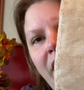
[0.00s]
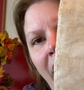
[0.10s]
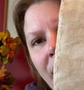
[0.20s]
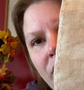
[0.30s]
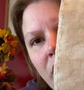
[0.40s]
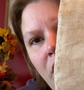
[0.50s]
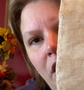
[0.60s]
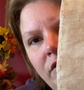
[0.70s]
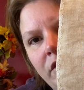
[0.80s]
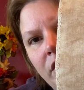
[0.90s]
Catherine
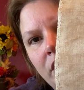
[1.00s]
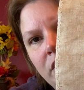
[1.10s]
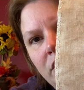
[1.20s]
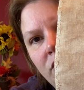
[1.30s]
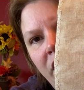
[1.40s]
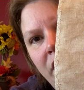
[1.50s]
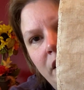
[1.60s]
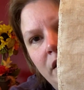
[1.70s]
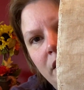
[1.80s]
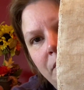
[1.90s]
Carver right
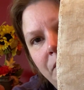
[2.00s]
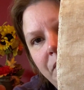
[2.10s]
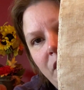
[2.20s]
here,